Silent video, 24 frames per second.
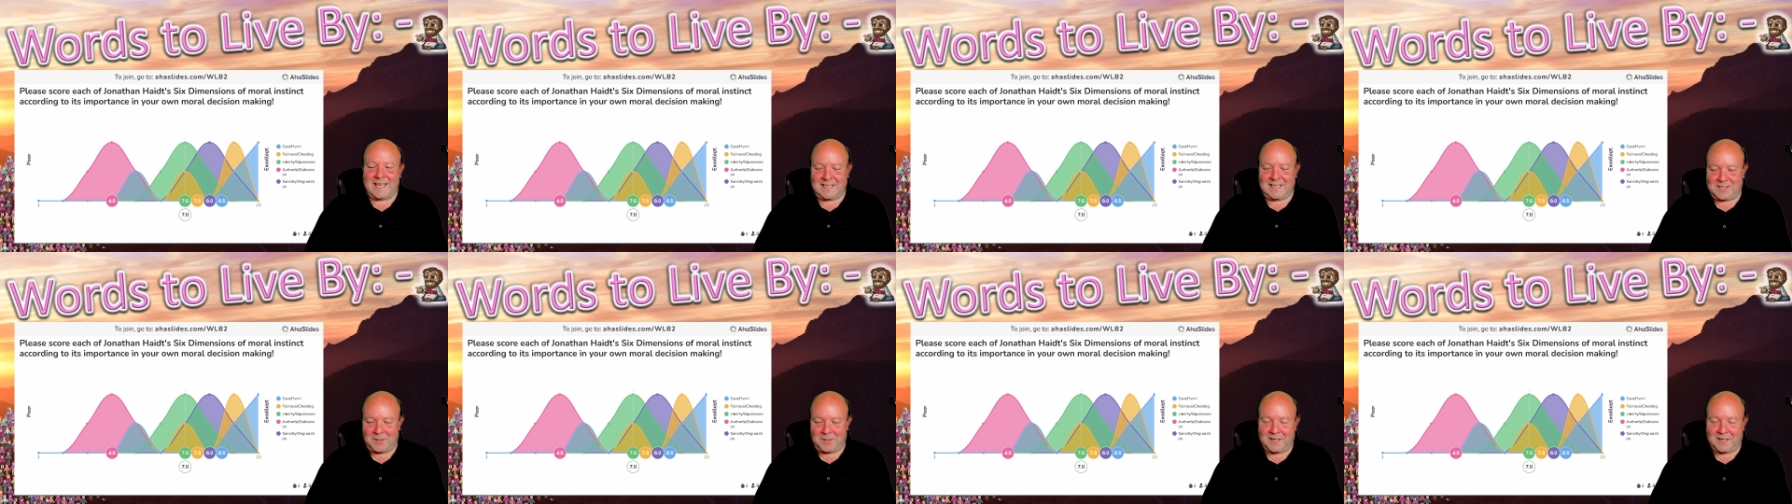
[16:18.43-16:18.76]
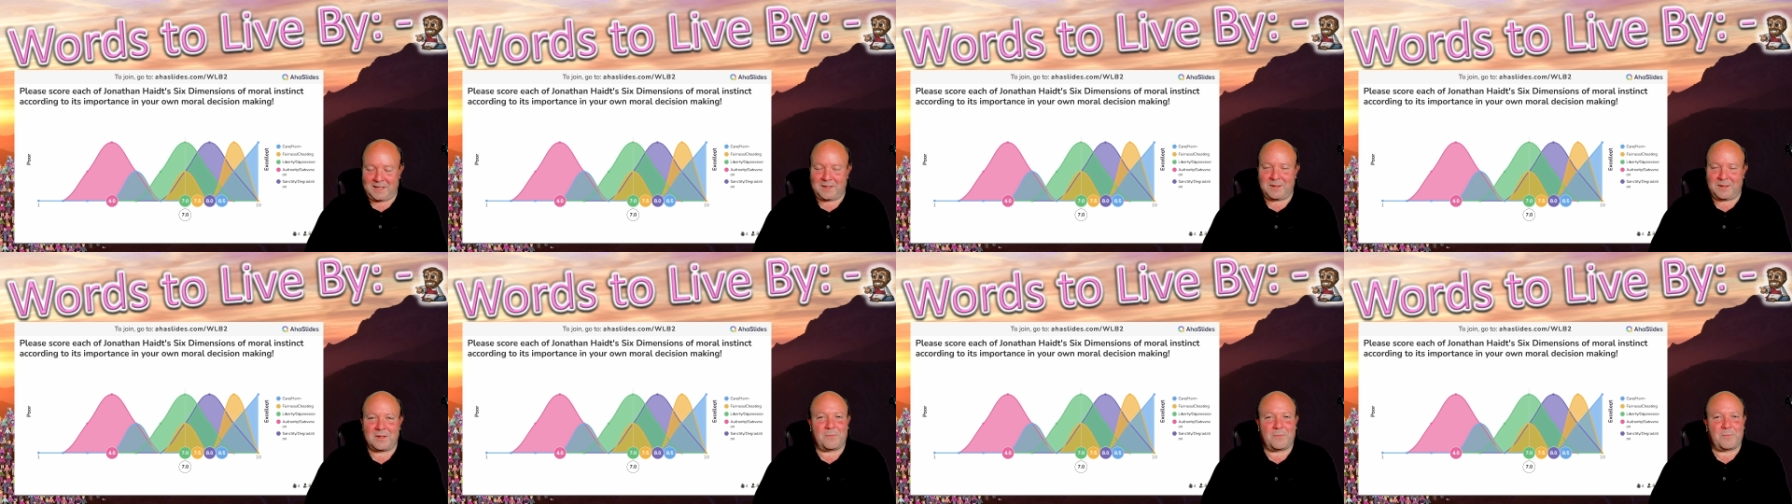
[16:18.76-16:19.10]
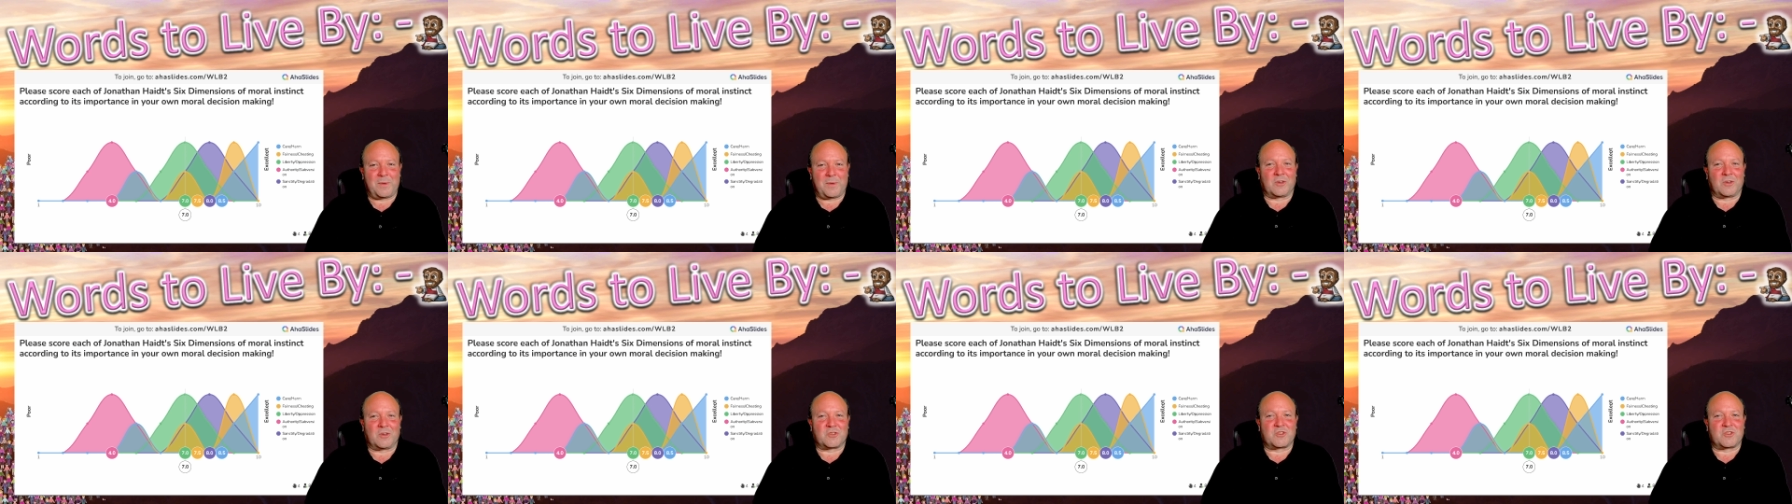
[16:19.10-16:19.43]
so we're
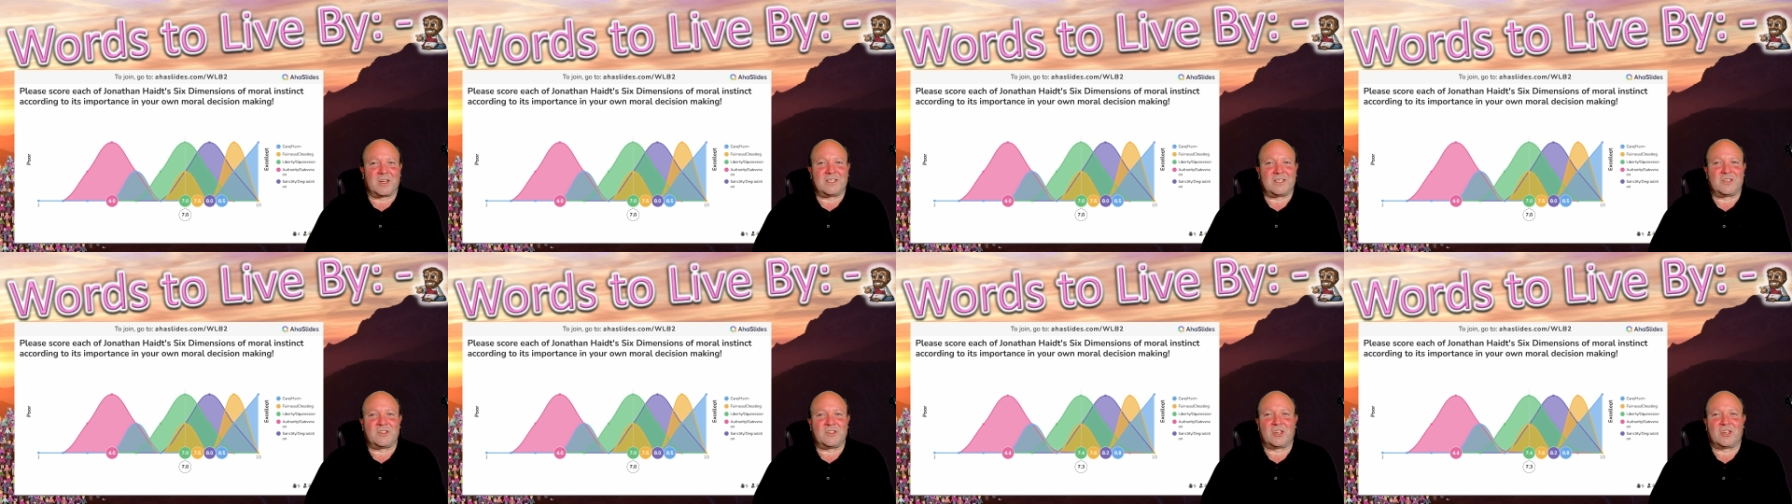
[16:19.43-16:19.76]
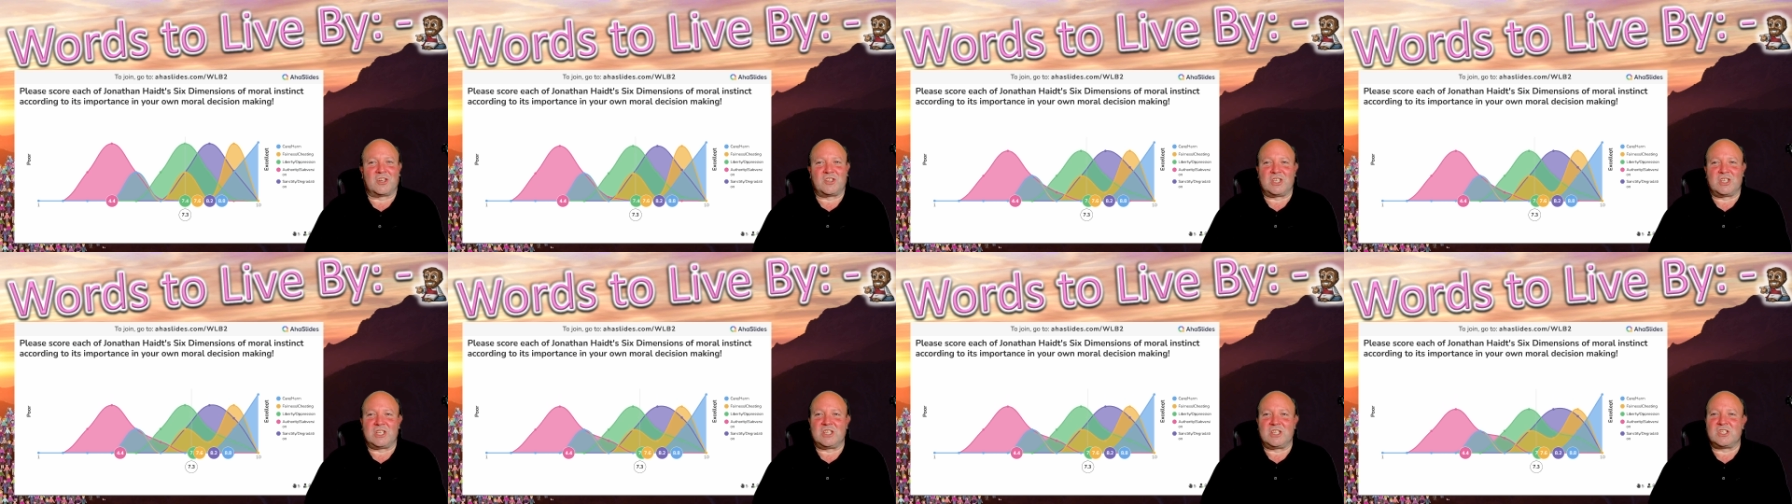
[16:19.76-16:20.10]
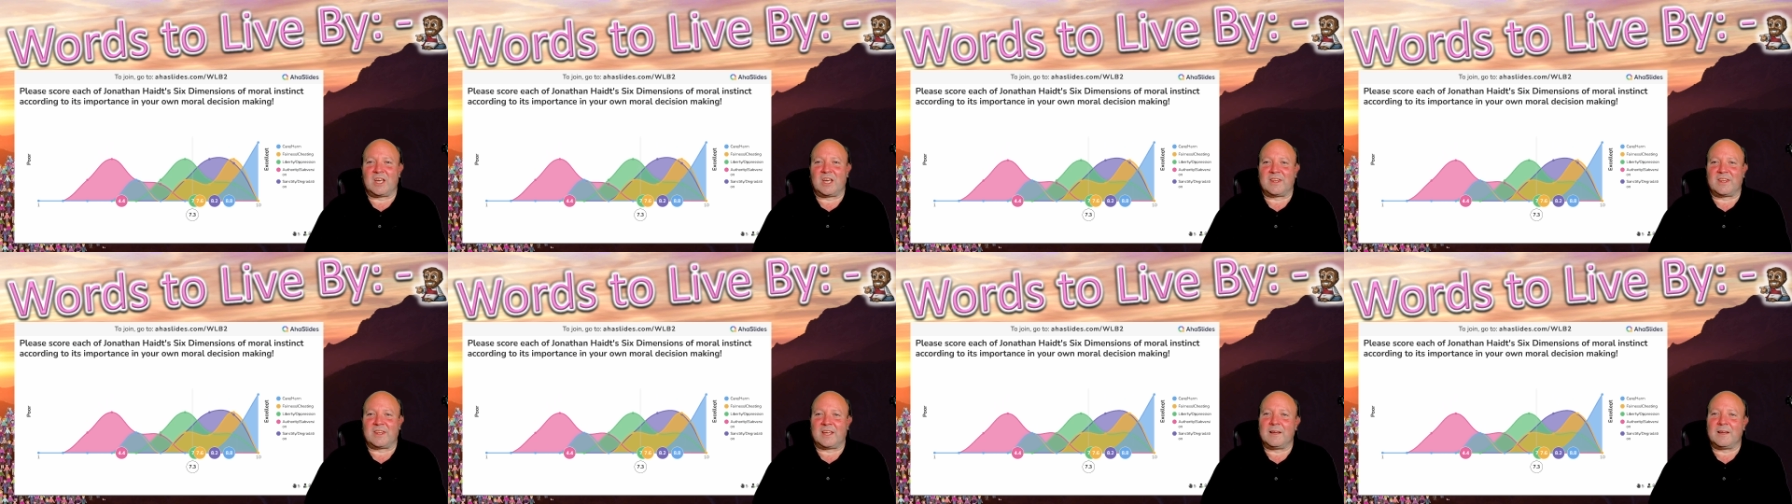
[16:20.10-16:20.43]
not trying to judge each
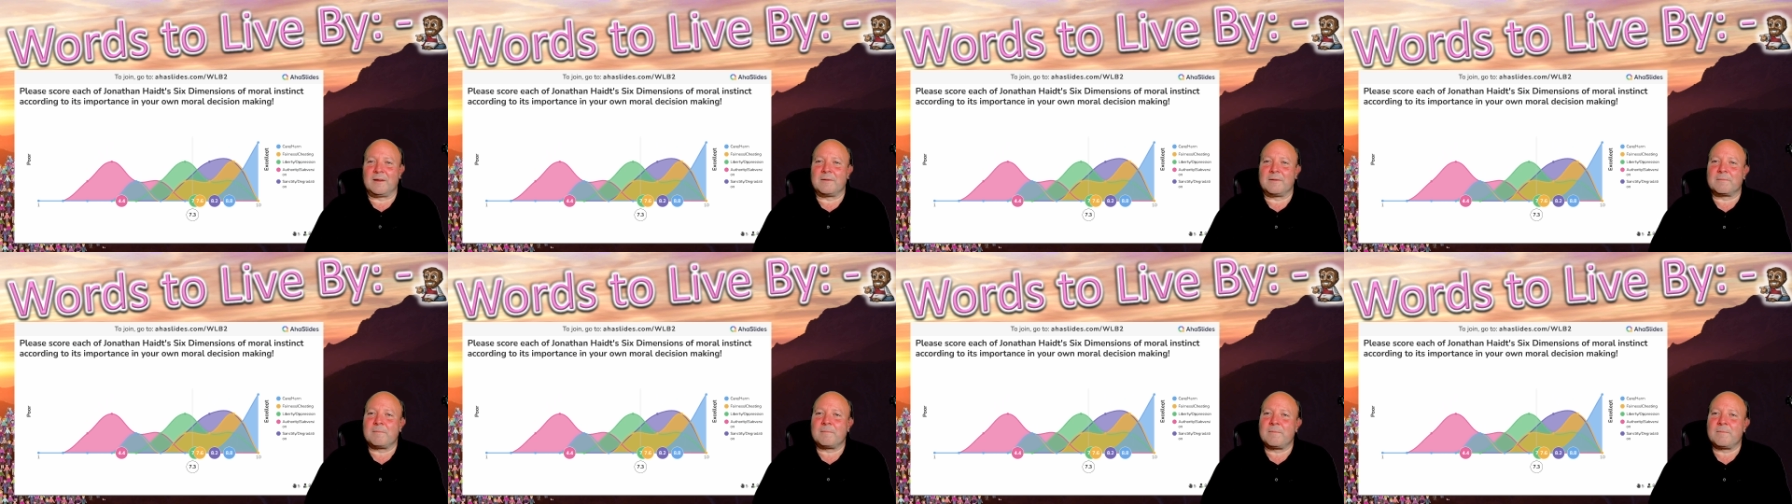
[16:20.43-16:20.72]
other.